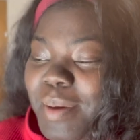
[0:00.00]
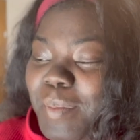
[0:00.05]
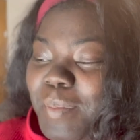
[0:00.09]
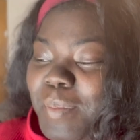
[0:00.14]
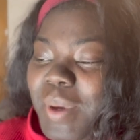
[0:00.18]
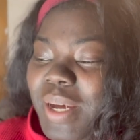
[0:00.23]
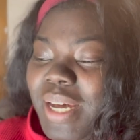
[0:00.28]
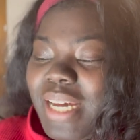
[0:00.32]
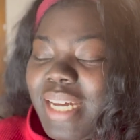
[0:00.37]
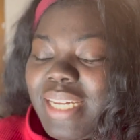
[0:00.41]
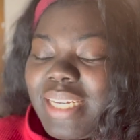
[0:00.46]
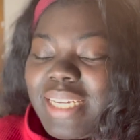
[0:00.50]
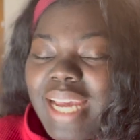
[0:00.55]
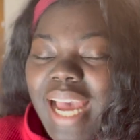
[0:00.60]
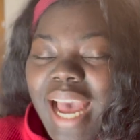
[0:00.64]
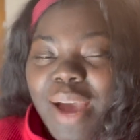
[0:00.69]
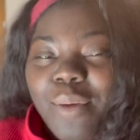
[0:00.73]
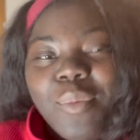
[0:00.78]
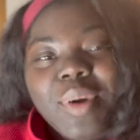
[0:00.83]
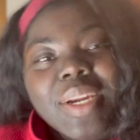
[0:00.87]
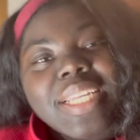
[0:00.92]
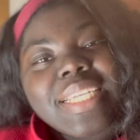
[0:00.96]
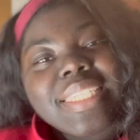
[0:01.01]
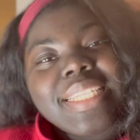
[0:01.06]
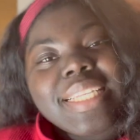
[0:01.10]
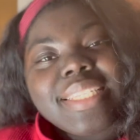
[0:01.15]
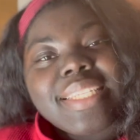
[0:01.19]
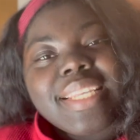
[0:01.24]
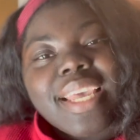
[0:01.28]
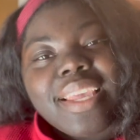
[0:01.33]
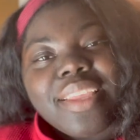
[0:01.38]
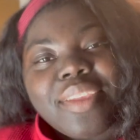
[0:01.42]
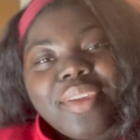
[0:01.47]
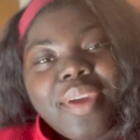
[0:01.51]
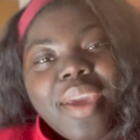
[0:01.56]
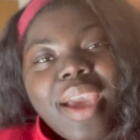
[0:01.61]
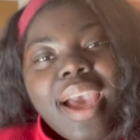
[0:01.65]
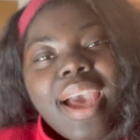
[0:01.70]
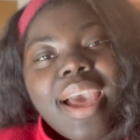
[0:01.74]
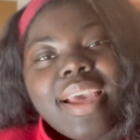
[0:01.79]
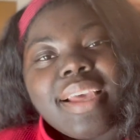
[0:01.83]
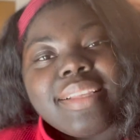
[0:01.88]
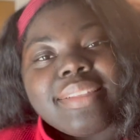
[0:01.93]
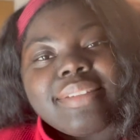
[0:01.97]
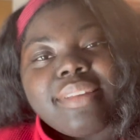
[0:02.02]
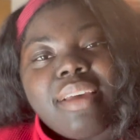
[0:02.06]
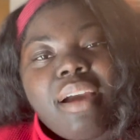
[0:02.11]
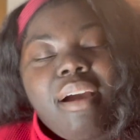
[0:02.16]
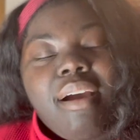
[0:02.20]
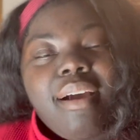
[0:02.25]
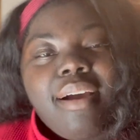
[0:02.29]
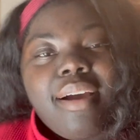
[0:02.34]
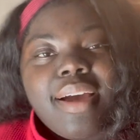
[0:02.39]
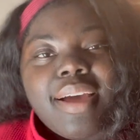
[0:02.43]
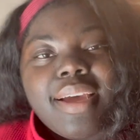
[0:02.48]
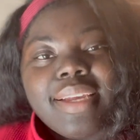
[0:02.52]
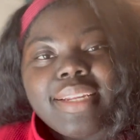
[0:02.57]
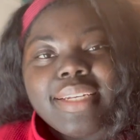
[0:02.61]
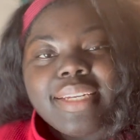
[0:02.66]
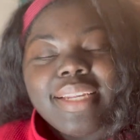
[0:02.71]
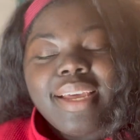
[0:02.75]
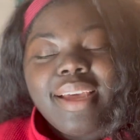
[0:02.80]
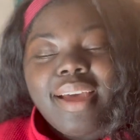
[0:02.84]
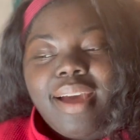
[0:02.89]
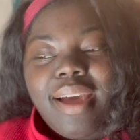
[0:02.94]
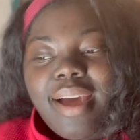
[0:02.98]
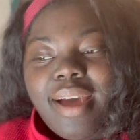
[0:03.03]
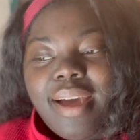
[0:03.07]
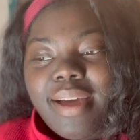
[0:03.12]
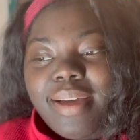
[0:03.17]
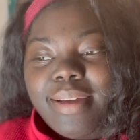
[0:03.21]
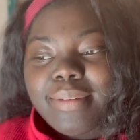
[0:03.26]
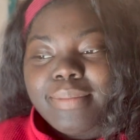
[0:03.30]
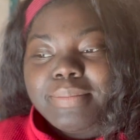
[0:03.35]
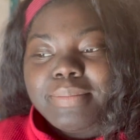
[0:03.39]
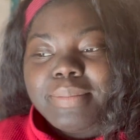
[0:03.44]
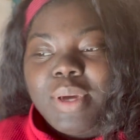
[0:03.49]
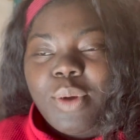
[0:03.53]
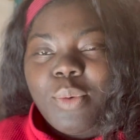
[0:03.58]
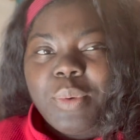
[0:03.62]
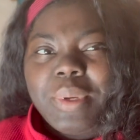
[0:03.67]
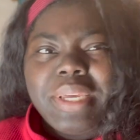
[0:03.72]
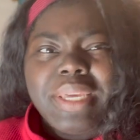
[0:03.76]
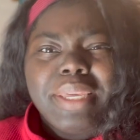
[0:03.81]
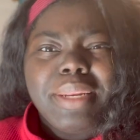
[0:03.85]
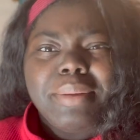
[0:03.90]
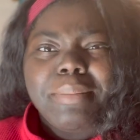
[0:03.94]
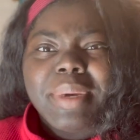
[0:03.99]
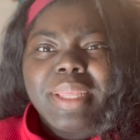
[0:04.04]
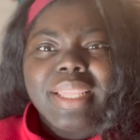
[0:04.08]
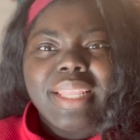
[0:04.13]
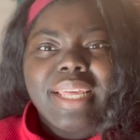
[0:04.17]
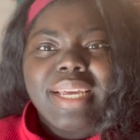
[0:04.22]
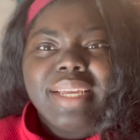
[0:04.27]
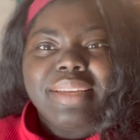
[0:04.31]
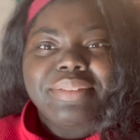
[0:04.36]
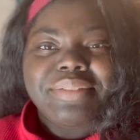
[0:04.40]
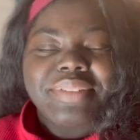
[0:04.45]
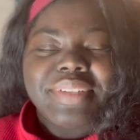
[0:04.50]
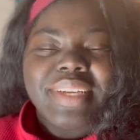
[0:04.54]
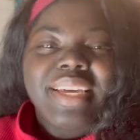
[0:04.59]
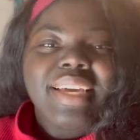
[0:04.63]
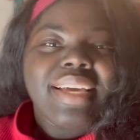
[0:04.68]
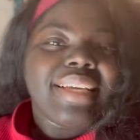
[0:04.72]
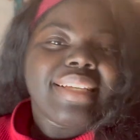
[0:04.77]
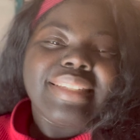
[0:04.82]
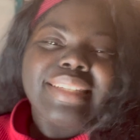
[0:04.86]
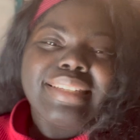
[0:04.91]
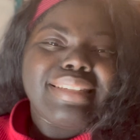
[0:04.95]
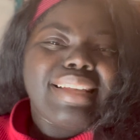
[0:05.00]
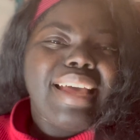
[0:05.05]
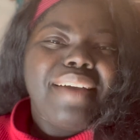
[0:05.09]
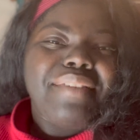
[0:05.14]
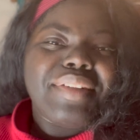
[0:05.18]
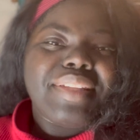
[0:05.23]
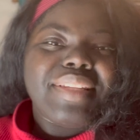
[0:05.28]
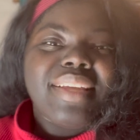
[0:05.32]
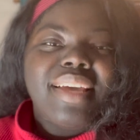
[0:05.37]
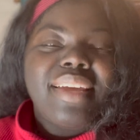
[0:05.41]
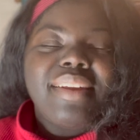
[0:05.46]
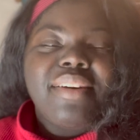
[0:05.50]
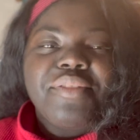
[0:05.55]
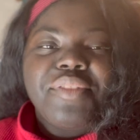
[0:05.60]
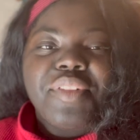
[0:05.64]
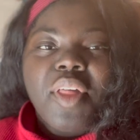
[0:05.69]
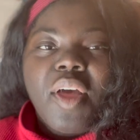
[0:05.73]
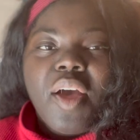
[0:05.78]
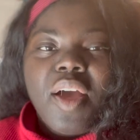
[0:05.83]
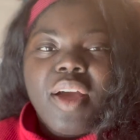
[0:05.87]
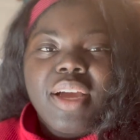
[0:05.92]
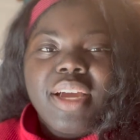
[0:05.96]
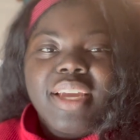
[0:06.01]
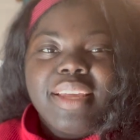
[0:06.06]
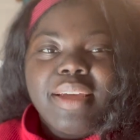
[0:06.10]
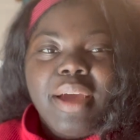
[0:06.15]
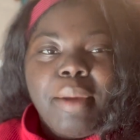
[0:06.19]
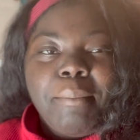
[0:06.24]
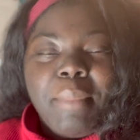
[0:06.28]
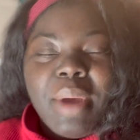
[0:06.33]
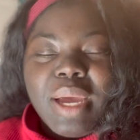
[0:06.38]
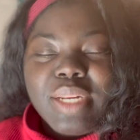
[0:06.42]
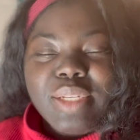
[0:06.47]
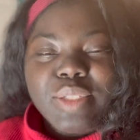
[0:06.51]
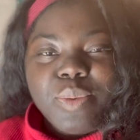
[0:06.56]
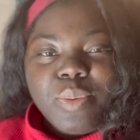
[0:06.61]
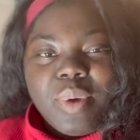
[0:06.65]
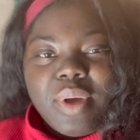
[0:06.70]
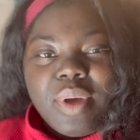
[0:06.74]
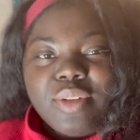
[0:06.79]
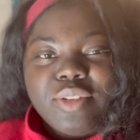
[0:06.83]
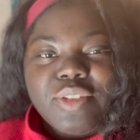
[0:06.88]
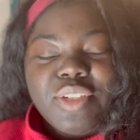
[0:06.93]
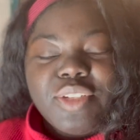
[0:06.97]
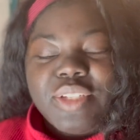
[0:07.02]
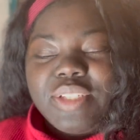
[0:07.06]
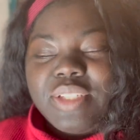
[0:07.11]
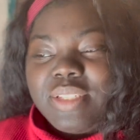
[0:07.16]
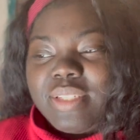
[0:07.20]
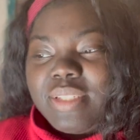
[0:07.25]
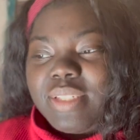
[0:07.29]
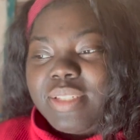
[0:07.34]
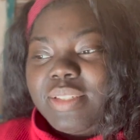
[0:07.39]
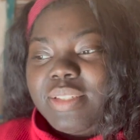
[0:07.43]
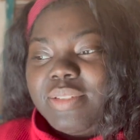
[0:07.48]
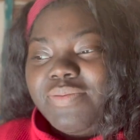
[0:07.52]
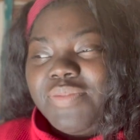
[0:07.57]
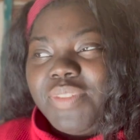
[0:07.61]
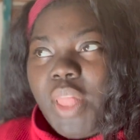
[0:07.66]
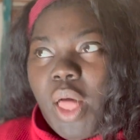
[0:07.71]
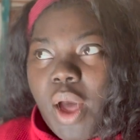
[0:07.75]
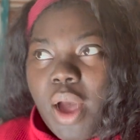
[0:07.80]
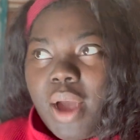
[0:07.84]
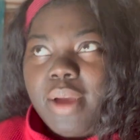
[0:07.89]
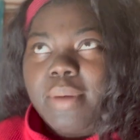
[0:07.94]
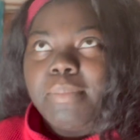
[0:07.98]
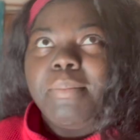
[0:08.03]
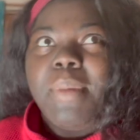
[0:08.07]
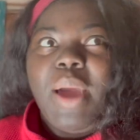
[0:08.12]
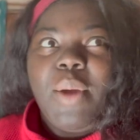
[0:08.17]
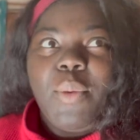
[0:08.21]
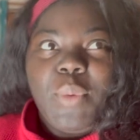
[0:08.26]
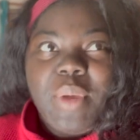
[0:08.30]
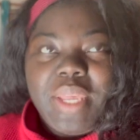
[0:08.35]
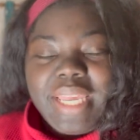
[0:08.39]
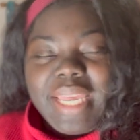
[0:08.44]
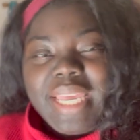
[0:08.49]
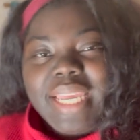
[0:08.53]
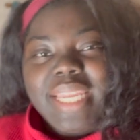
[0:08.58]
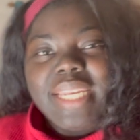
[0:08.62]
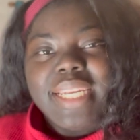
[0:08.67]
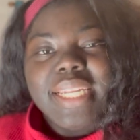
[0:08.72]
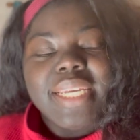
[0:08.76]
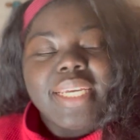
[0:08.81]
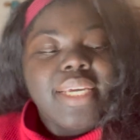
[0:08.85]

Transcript: but i wanted to take you guys on um, a weekend in my life since i haven't done a vlog i might as well just vlog my weekend